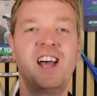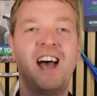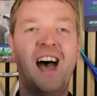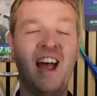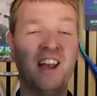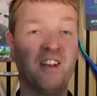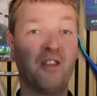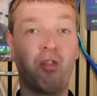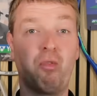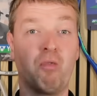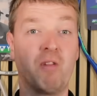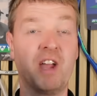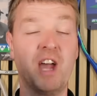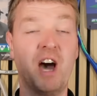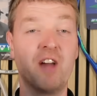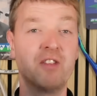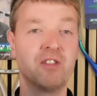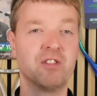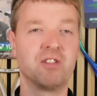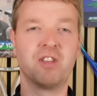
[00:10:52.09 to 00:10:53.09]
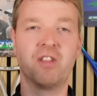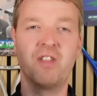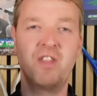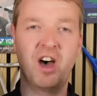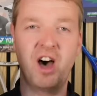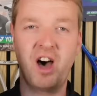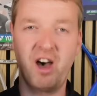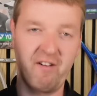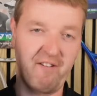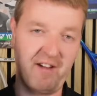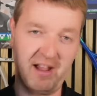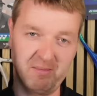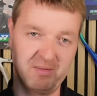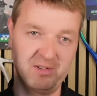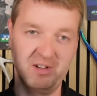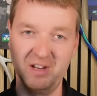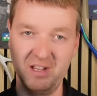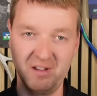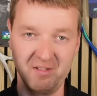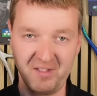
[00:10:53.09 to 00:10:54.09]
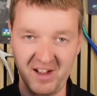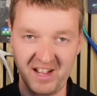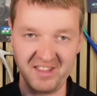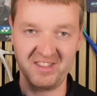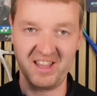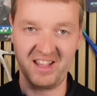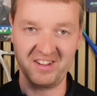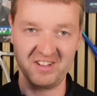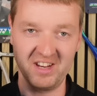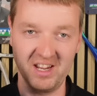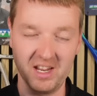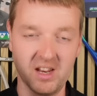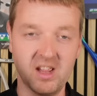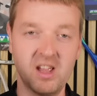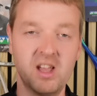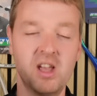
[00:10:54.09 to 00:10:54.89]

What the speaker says: and 3 others that are absolutely fantastic.